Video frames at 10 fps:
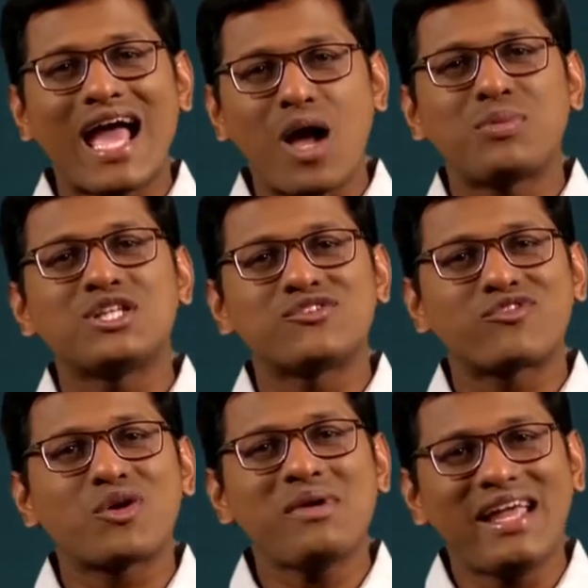happens
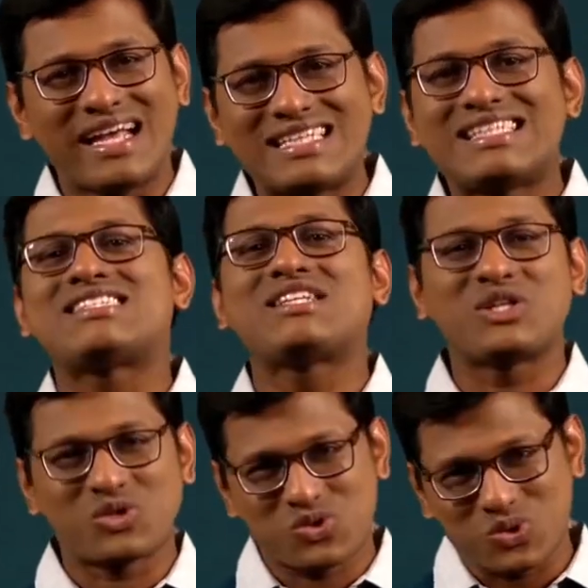from
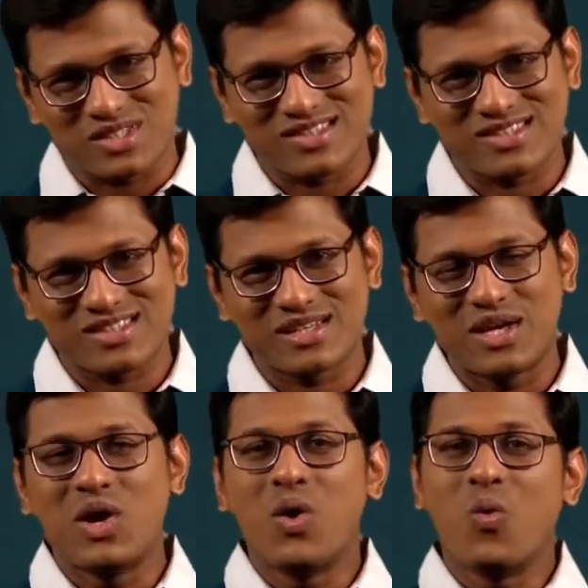existing resources,
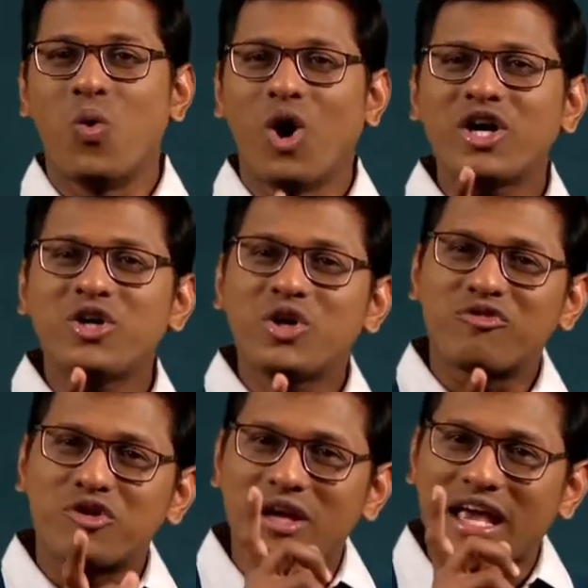what you
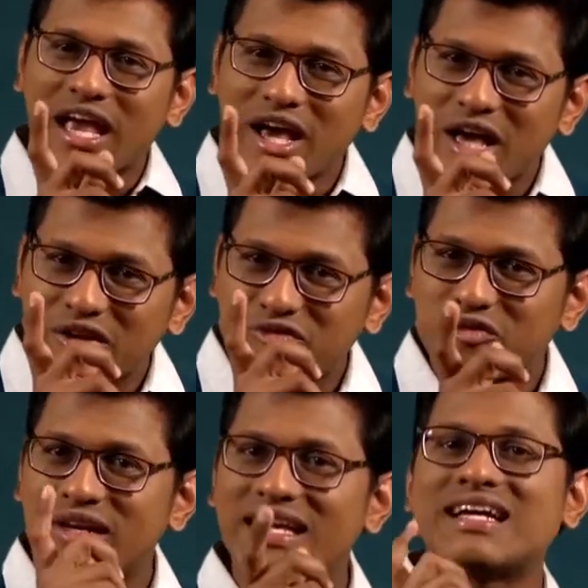have to
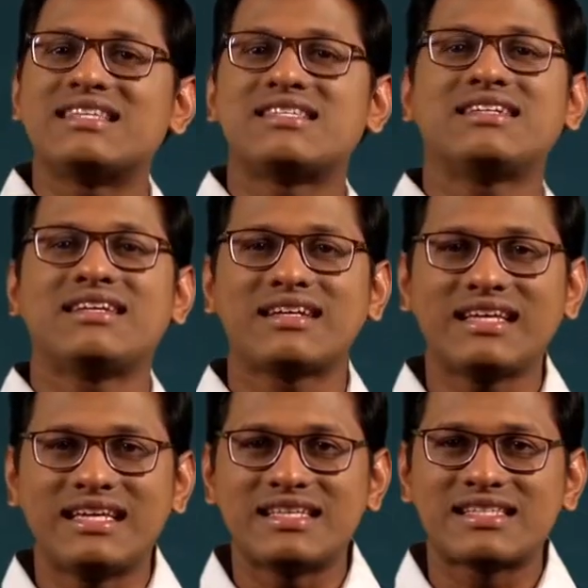carefully consider
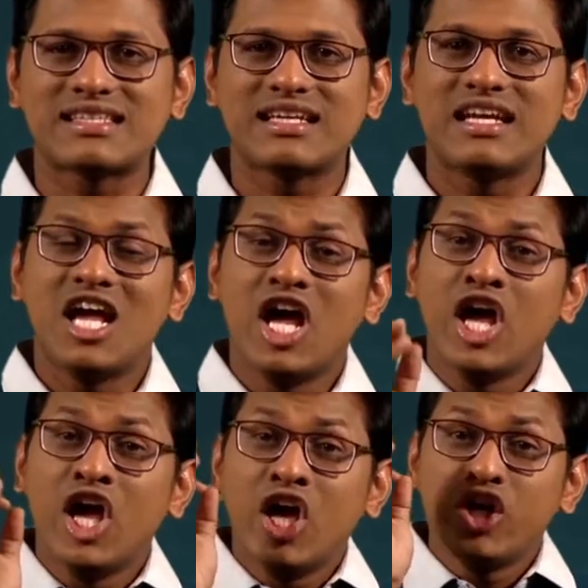is
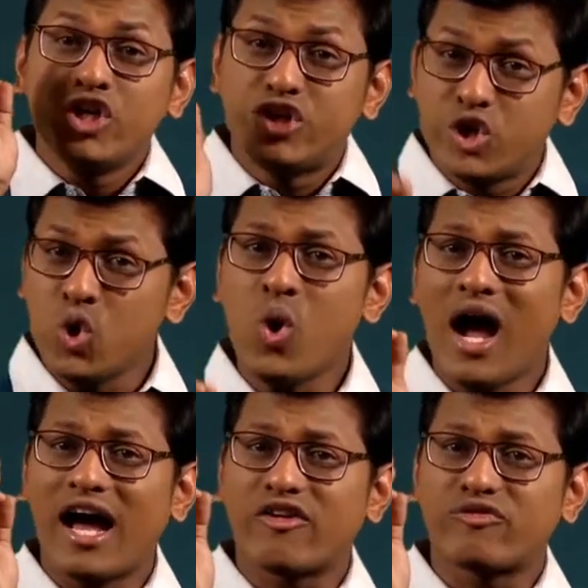you
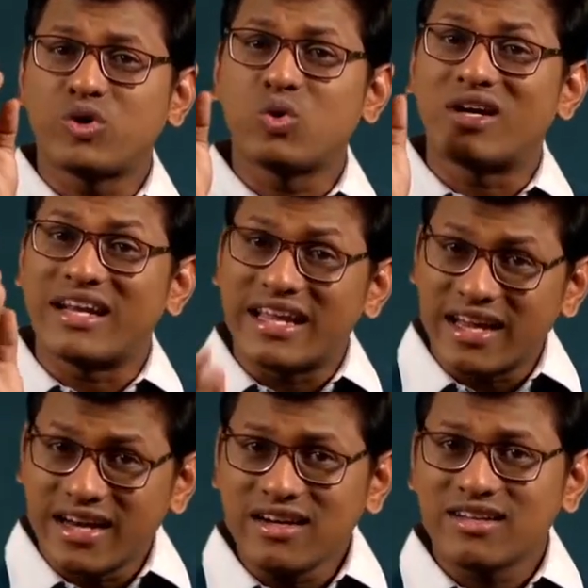have to
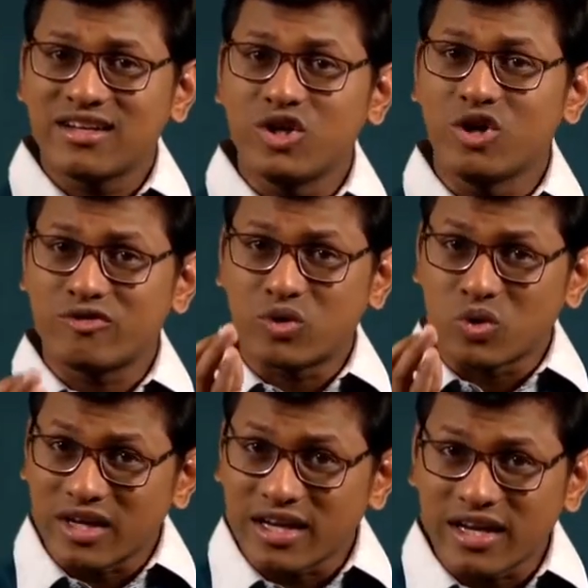create
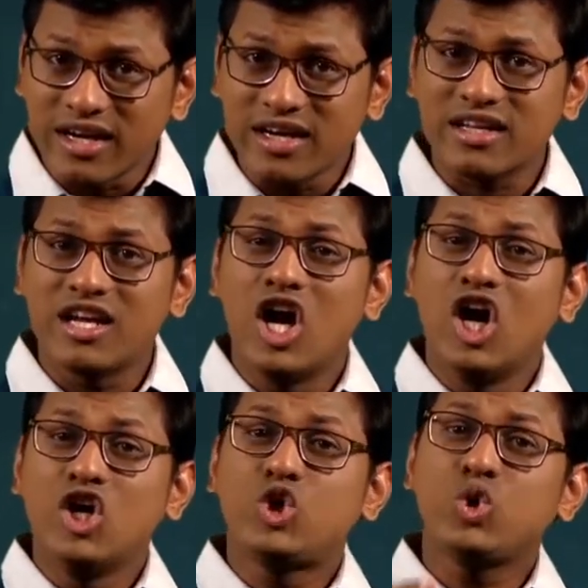
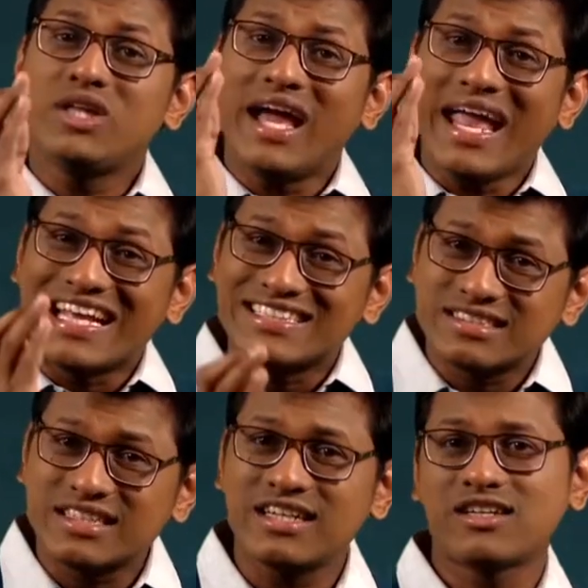to the
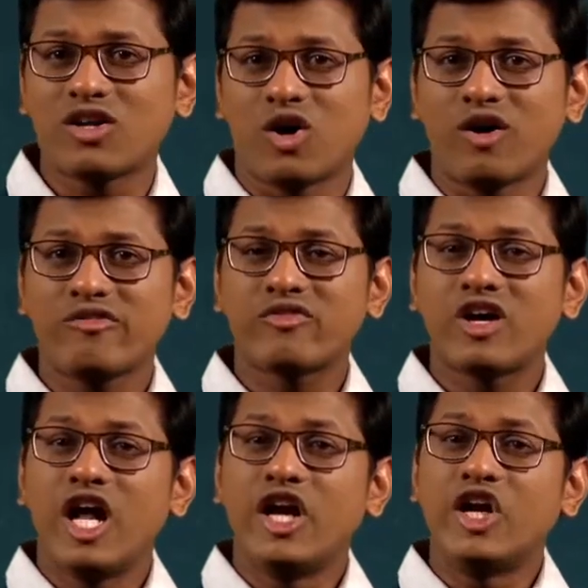extent of
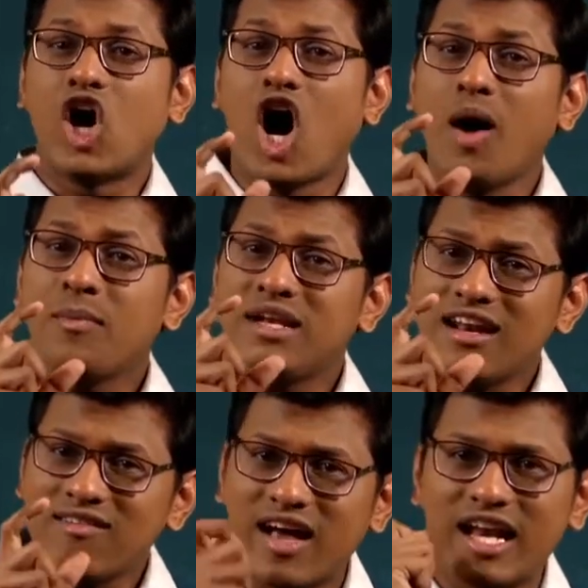
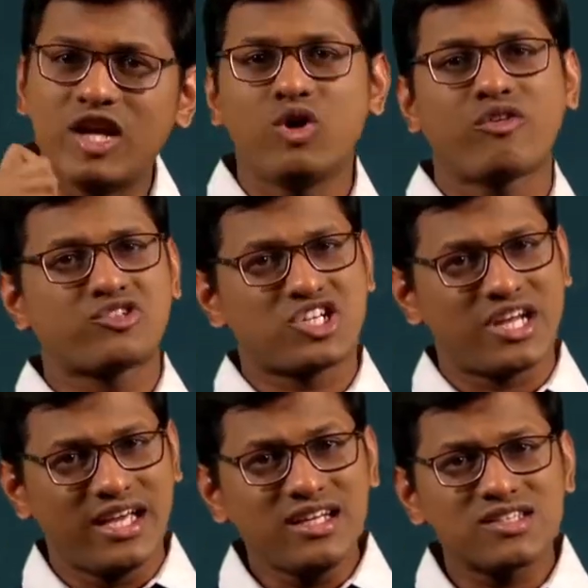nominal value of
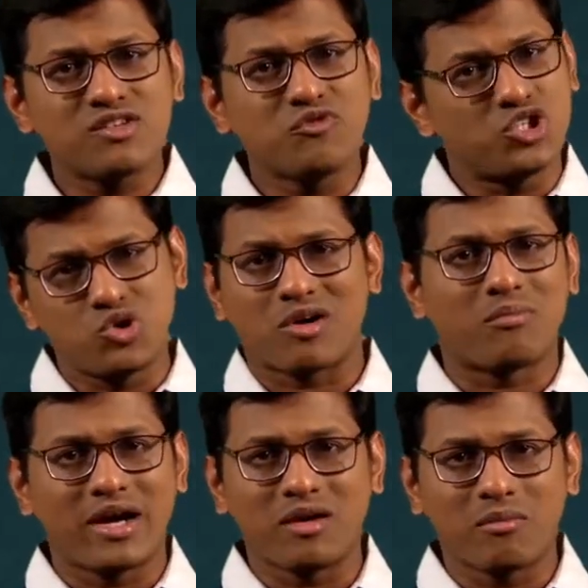shares which you are
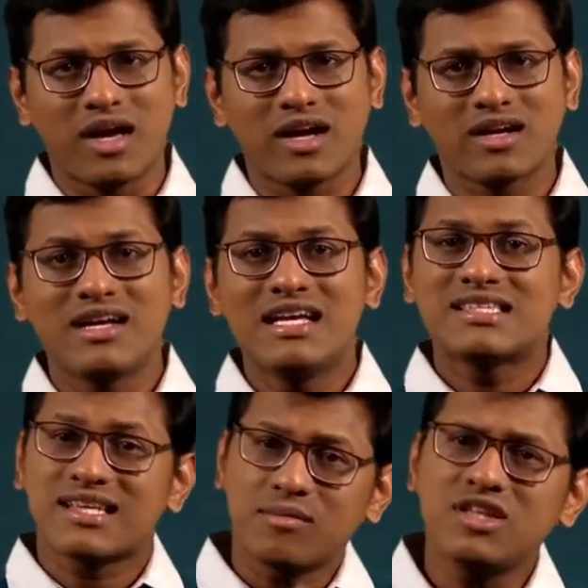buying back
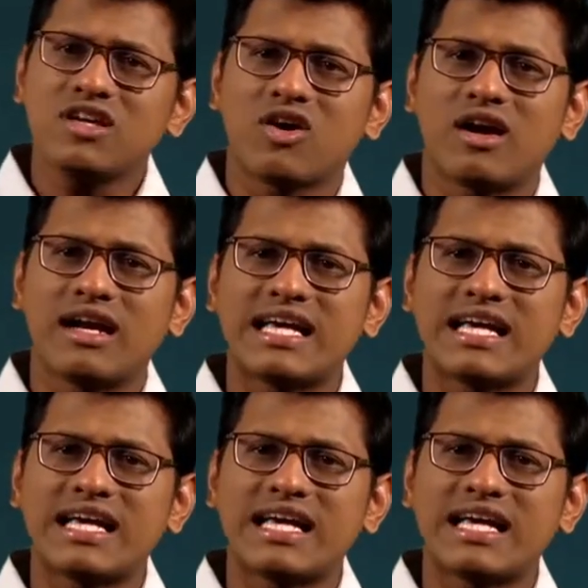something called